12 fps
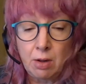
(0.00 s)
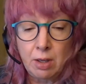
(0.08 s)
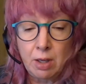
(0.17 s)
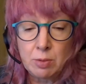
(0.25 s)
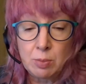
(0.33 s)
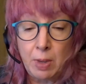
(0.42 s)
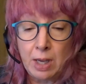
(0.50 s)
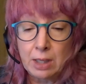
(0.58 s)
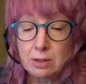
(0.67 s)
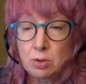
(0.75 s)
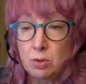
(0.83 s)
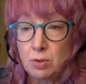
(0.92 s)
it all comes
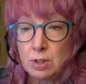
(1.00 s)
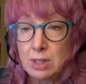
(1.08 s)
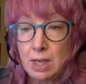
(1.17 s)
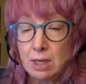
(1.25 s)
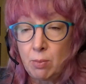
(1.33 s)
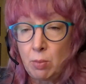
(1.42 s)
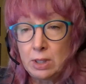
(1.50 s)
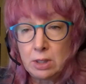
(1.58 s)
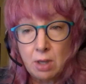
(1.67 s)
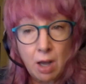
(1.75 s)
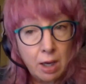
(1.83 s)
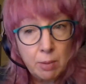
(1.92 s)
back to the data. And we
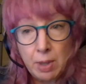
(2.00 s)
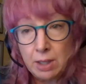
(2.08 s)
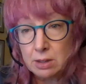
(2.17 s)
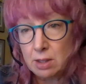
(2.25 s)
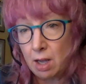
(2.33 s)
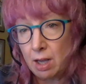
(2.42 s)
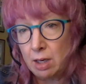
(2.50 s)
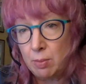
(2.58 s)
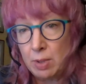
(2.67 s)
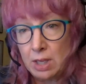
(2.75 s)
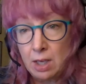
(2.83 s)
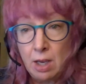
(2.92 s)
can talk about
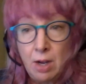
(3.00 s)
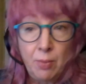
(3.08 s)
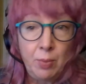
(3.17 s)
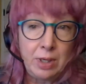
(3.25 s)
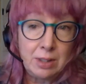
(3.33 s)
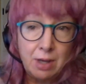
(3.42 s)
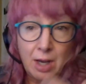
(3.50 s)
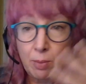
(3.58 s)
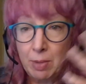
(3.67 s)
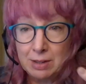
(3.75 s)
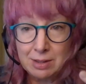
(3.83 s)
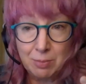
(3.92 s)
autonomy, we can talk
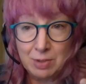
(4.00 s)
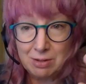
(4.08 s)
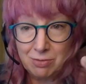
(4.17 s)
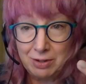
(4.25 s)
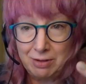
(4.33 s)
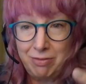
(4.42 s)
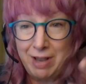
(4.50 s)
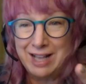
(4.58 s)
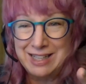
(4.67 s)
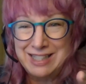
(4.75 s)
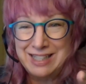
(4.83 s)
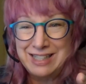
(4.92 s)
about some of this really
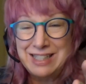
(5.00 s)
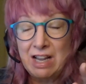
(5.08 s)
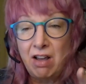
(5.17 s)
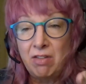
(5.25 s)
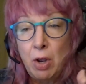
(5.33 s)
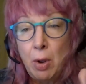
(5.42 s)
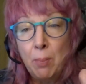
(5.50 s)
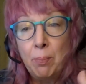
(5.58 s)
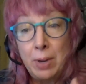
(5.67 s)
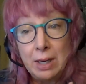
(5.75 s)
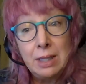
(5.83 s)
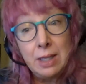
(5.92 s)
fancy stuff,
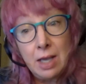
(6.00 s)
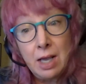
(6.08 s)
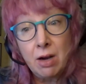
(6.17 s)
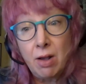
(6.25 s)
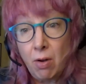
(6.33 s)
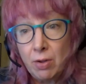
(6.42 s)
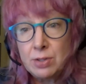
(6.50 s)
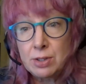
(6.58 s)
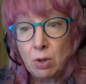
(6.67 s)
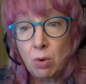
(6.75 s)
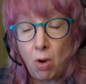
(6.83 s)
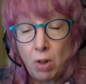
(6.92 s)
but in the end,
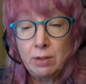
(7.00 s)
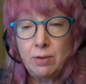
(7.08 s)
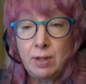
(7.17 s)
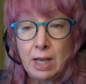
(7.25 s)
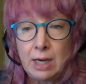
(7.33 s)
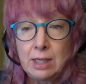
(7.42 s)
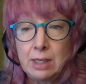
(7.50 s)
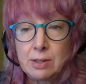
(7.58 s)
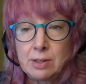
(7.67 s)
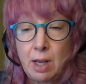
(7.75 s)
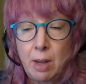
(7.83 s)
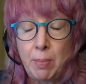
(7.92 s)
also all of that
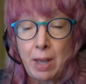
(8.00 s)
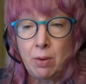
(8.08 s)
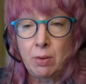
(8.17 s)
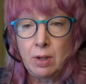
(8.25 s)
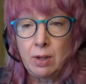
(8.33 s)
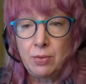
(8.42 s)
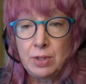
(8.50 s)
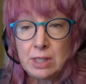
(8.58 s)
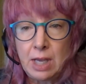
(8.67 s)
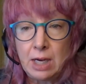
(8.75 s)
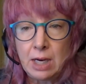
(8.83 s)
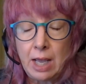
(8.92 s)
is about the
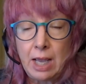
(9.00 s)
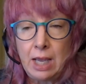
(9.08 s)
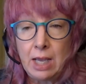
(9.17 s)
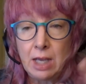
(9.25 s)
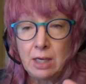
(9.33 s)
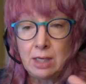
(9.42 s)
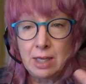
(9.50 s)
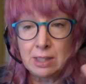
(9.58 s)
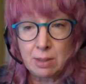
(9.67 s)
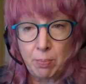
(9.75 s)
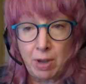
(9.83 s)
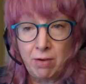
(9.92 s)
data, and
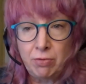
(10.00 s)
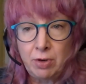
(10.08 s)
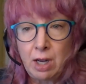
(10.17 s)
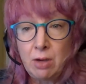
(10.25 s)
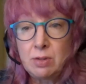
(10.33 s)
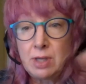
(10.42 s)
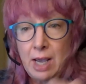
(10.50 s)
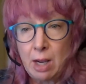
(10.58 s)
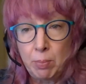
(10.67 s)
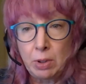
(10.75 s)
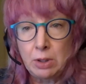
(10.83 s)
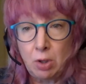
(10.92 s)
it's above ground
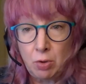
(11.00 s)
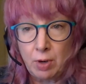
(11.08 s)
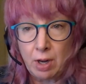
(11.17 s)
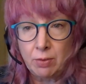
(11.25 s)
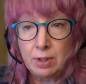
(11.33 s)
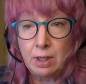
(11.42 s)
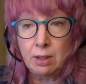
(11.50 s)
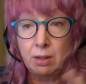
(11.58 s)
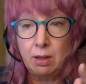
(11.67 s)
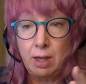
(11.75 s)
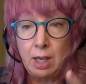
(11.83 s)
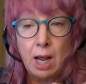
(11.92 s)
and below ground.
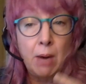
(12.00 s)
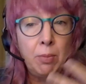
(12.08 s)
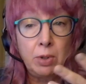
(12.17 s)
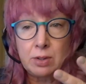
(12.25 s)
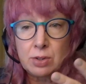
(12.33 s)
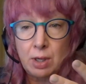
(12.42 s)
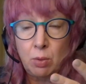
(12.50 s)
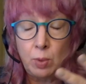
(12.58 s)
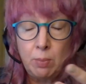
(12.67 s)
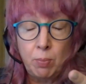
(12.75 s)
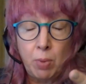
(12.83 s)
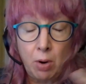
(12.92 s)
And I'm real excited.
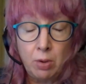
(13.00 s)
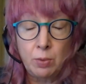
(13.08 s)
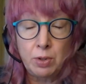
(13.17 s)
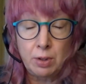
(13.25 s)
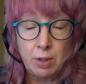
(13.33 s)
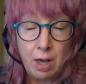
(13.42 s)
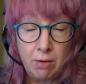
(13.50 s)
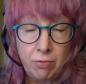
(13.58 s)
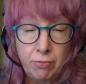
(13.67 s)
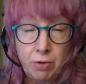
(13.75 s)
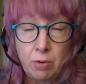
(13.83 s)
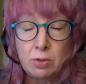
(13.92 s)
We partner with a lot
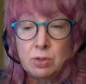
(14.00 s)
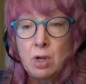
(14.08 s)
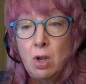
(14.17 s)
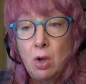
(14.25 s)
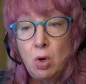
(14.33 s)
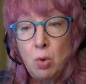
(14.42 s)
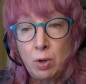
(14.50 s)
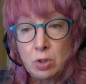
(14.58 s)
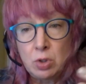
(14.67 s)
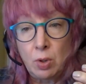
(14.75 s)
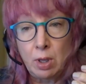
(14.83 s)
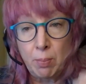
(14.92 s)
of folks who
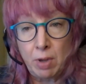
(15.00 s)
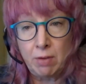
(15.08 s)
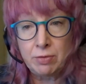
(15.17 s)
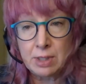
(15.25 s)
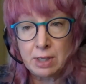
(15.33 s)
are doing